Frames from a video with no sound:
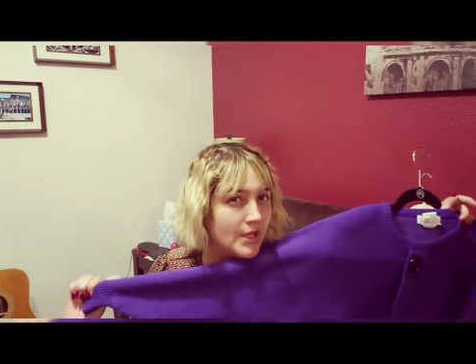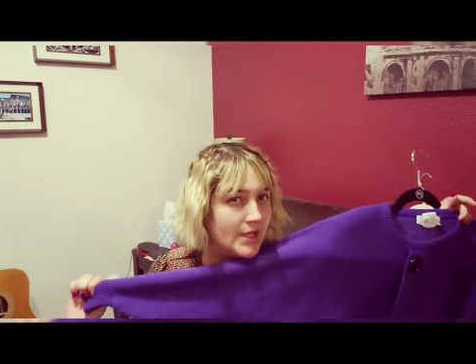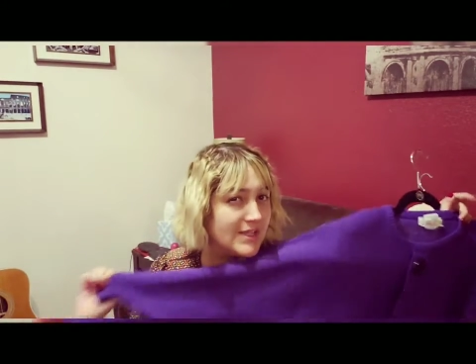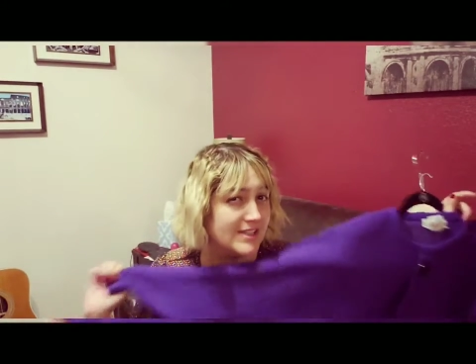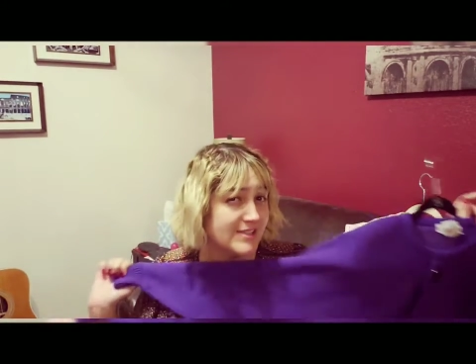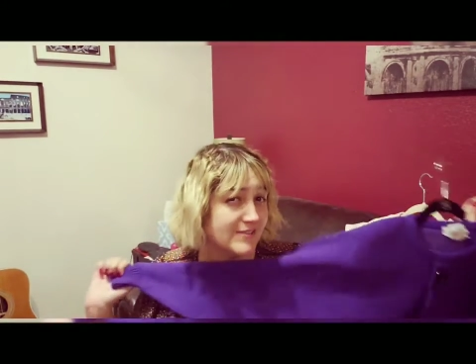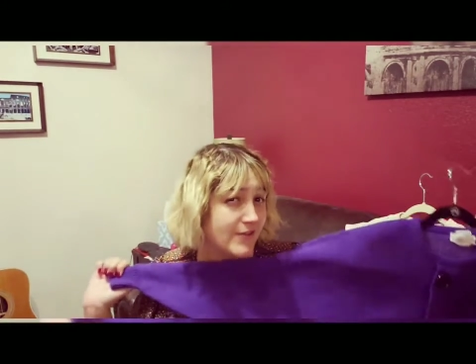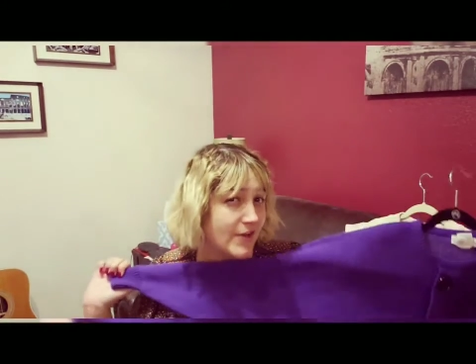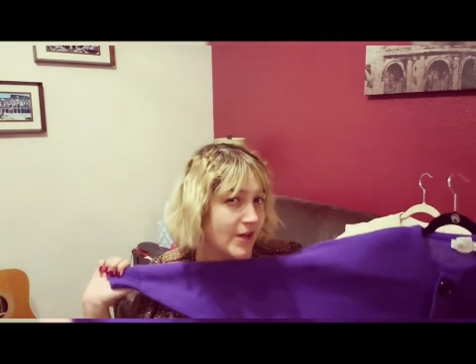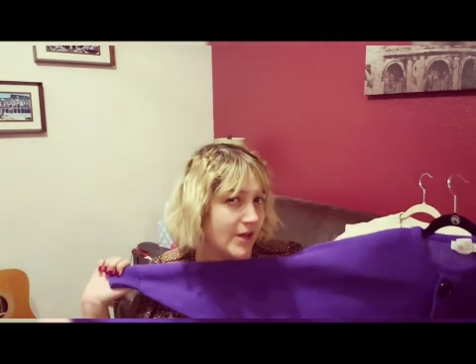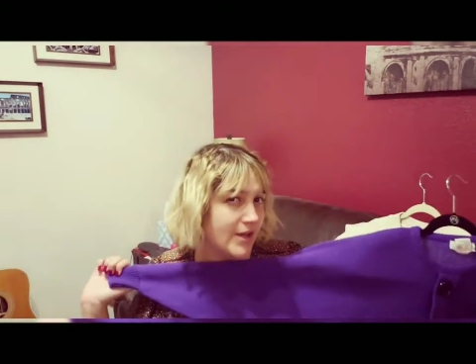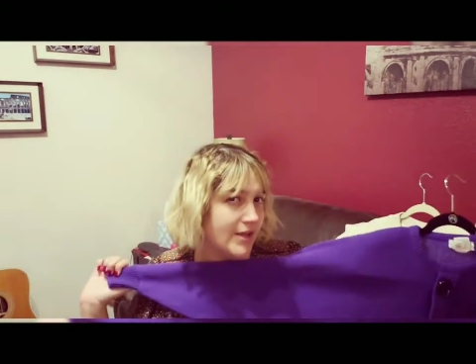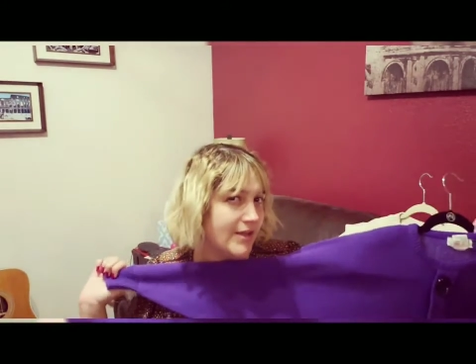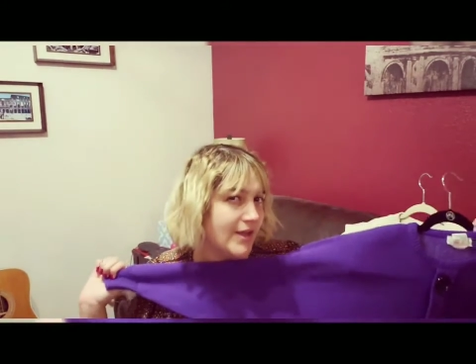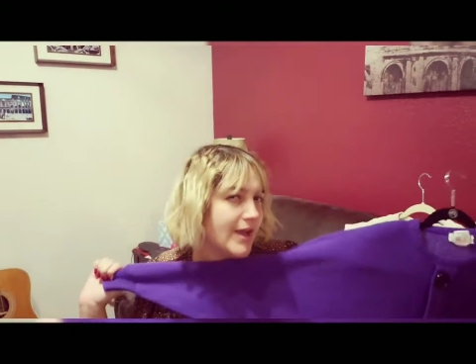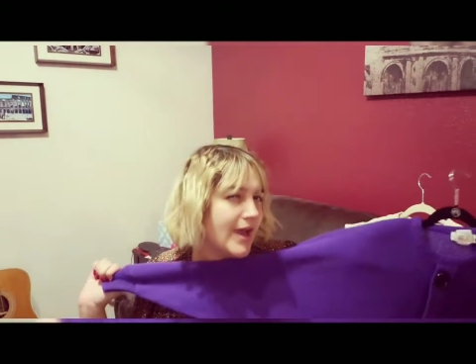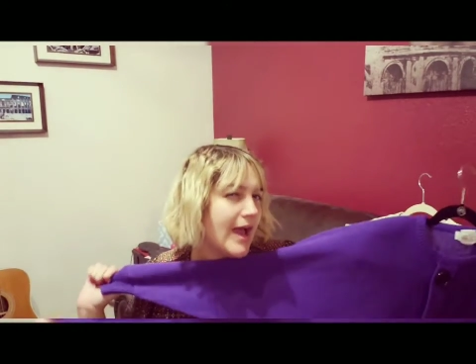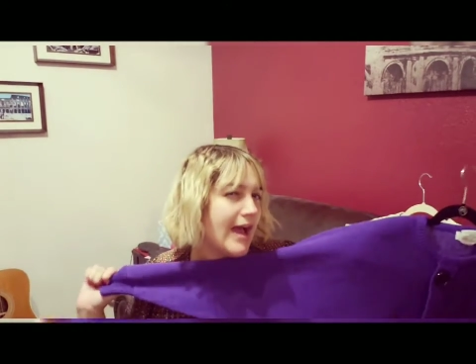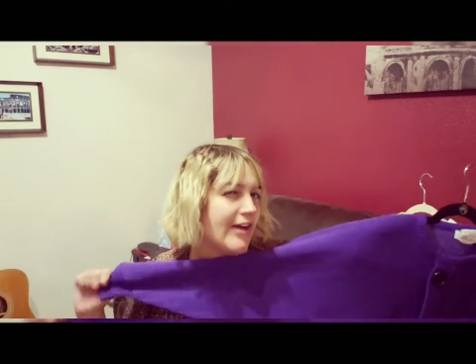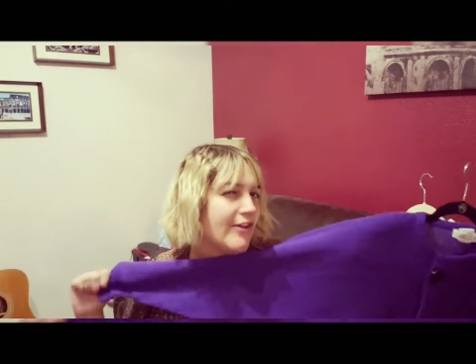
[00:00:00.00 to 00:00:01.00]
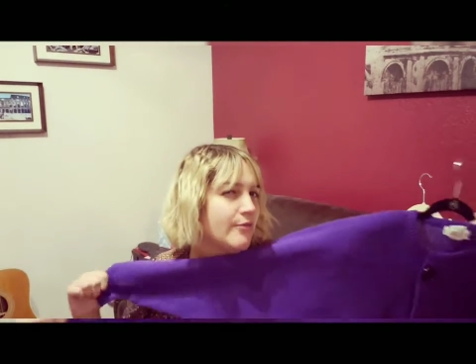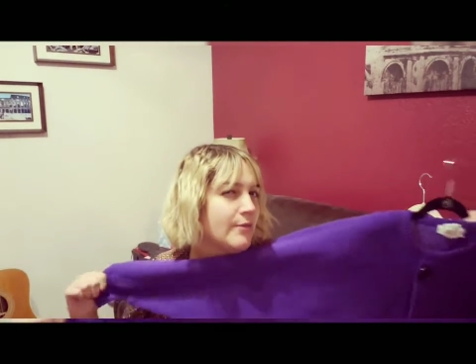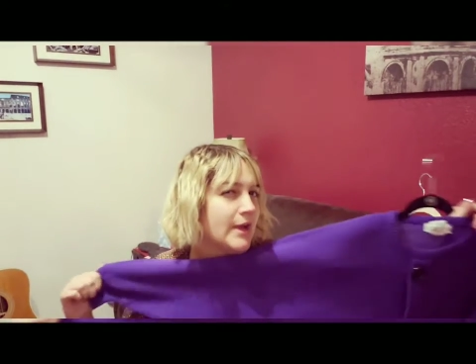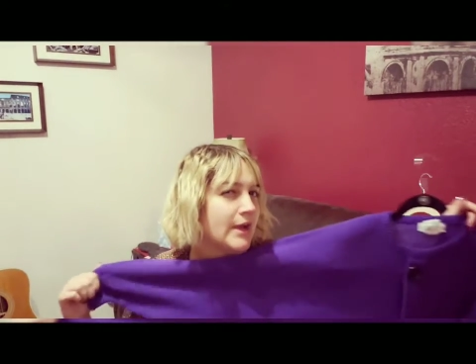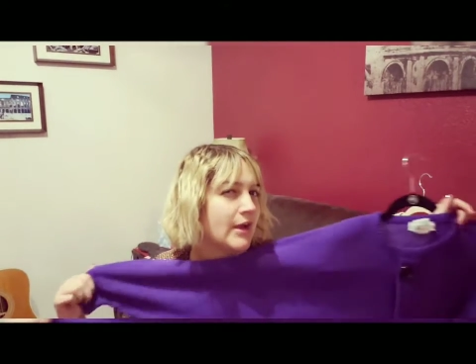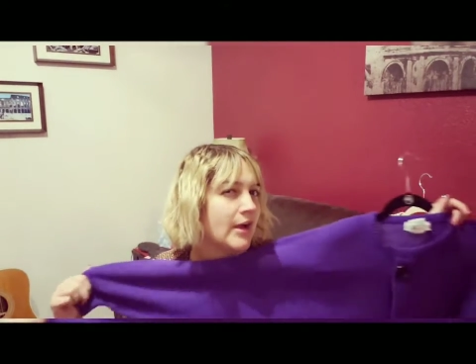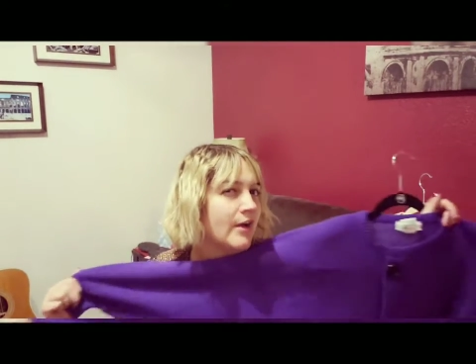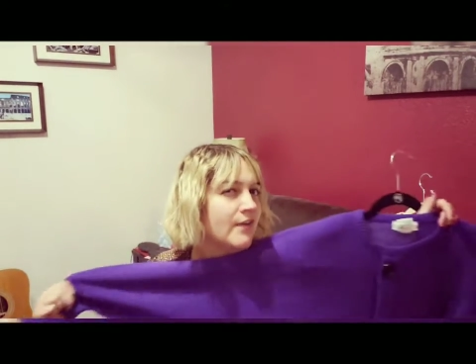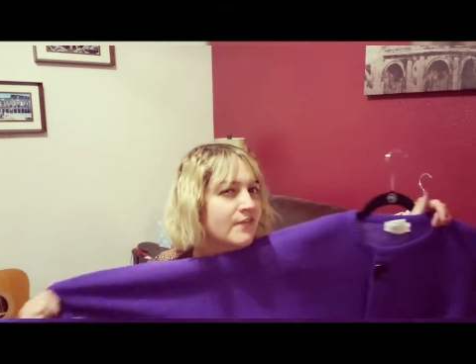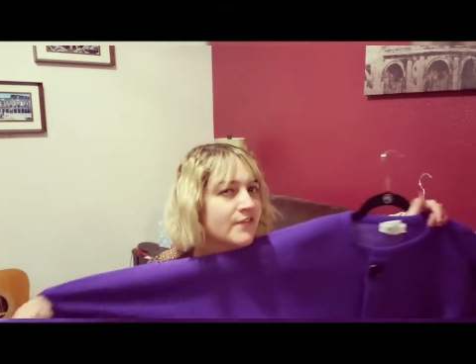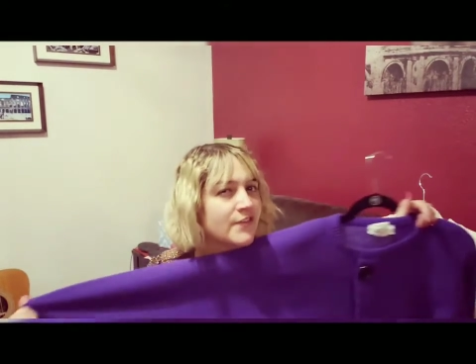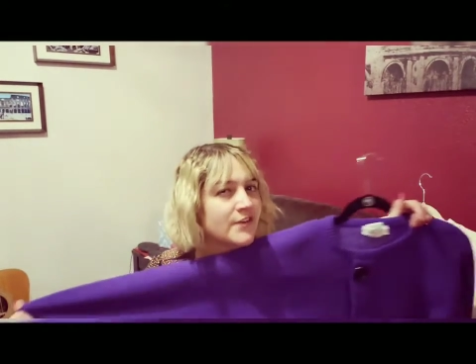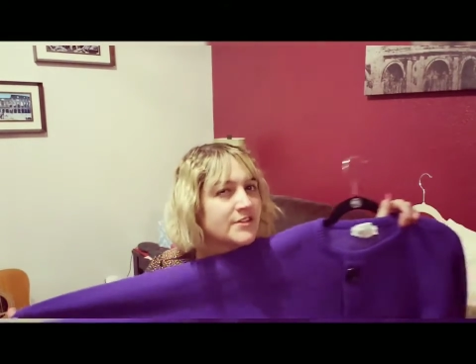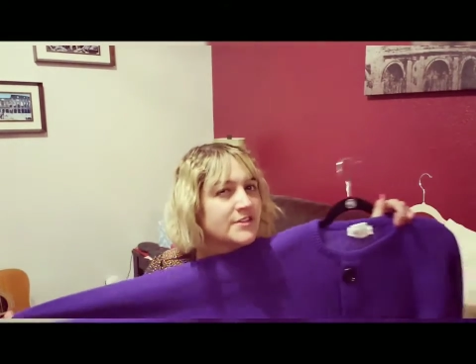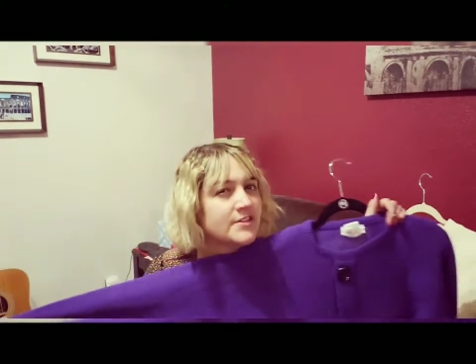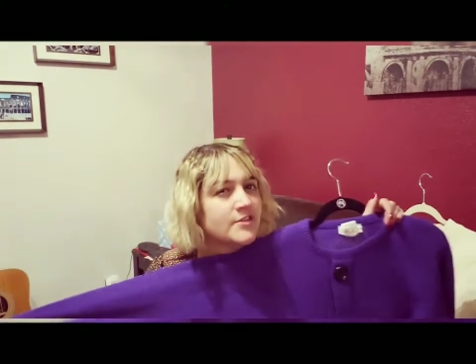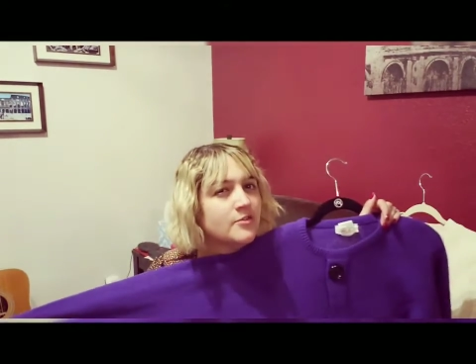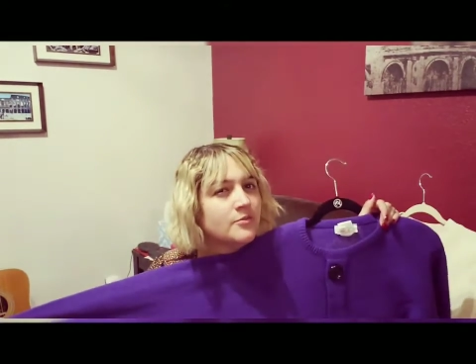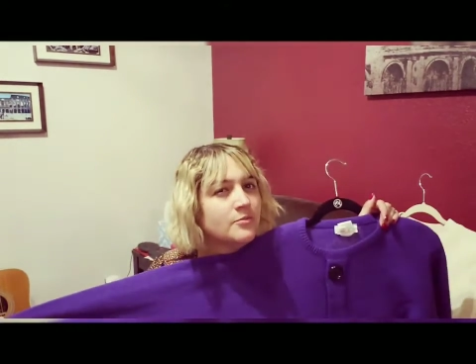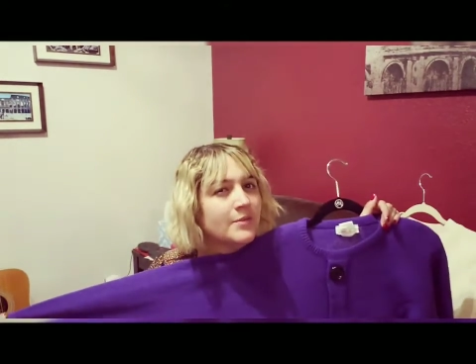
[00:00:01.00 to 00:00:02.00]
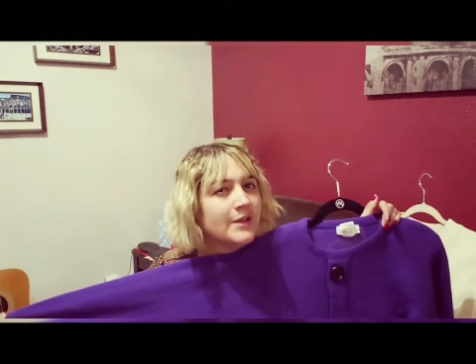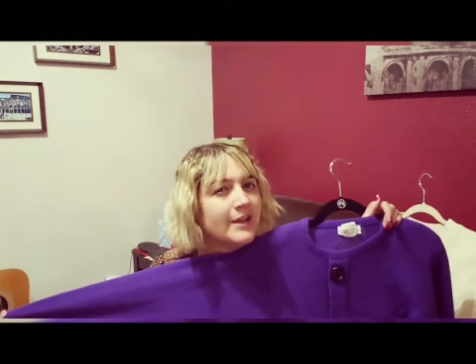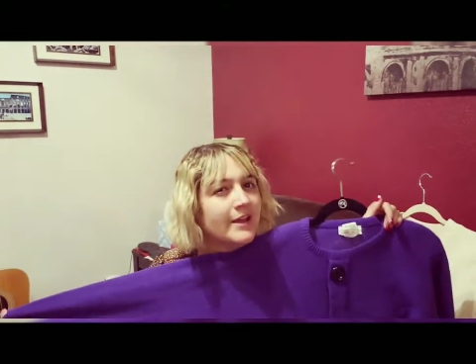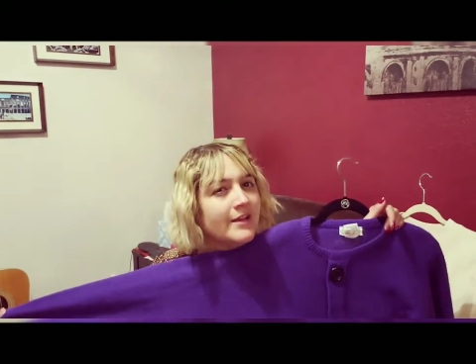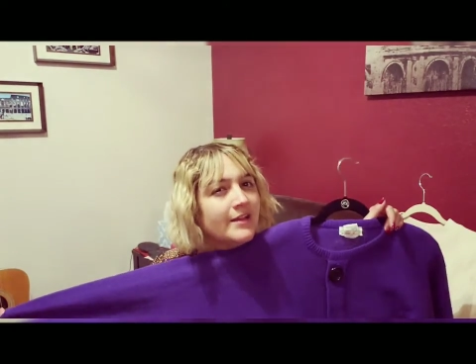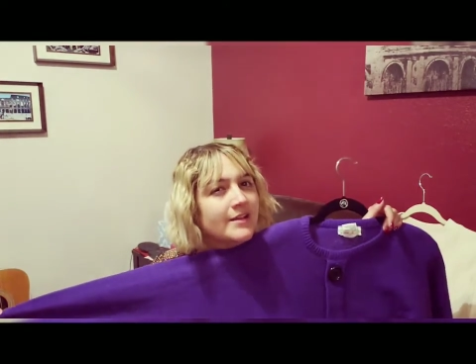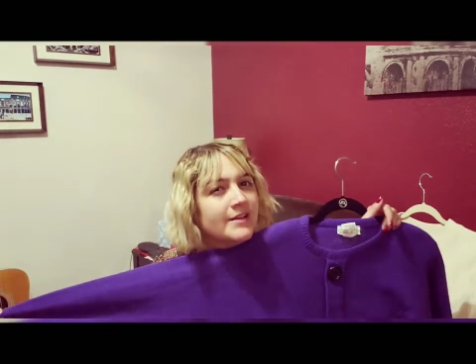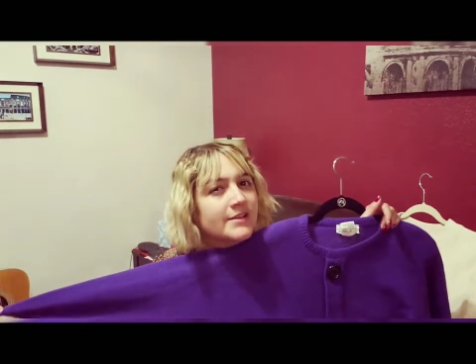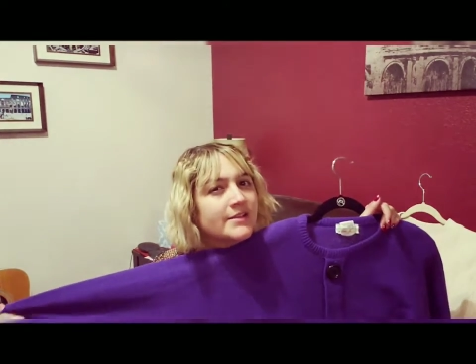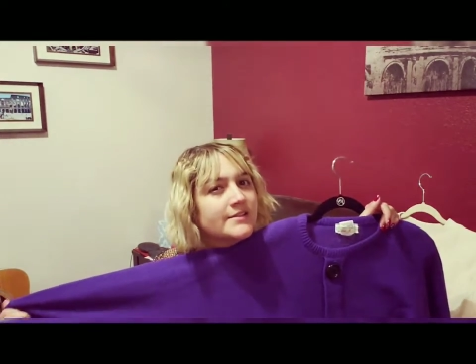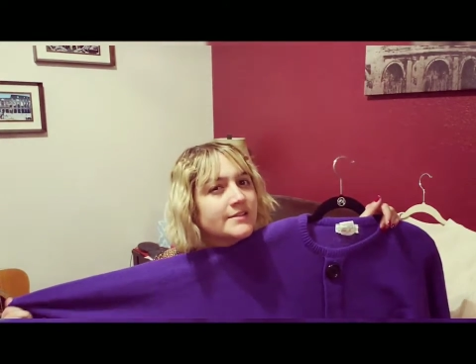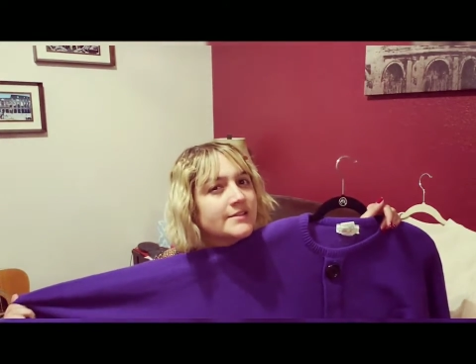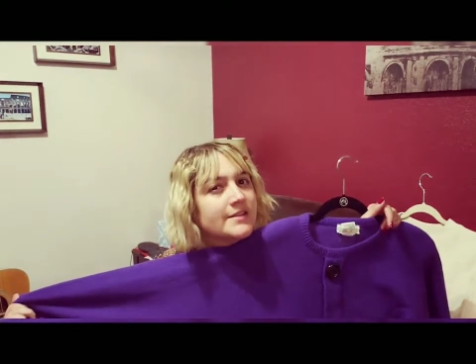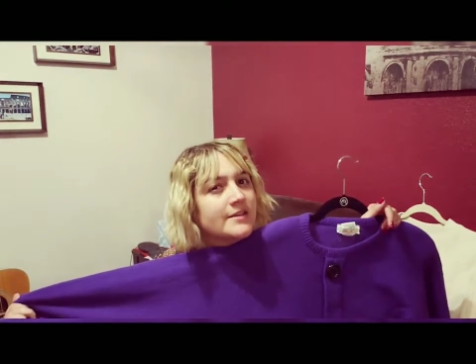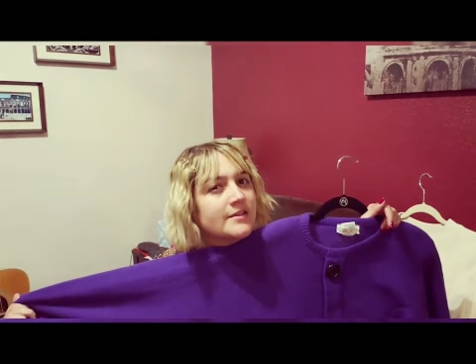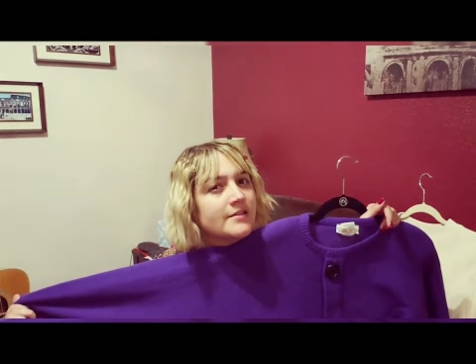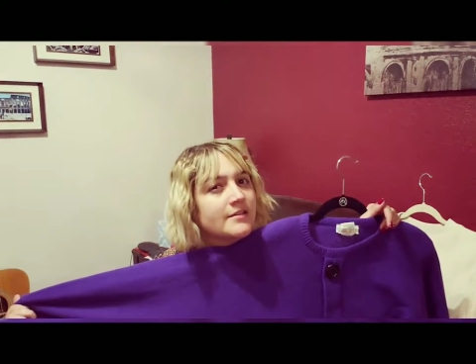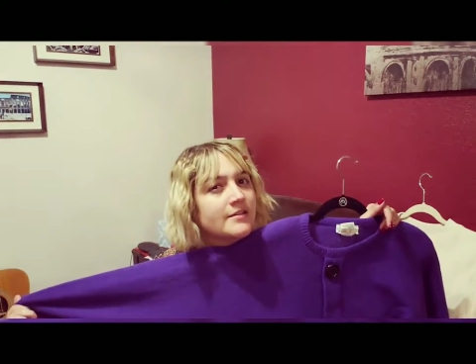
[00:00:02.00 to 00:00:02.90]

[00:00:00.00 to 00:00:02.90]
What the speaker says: is very like out of my comfort zone, because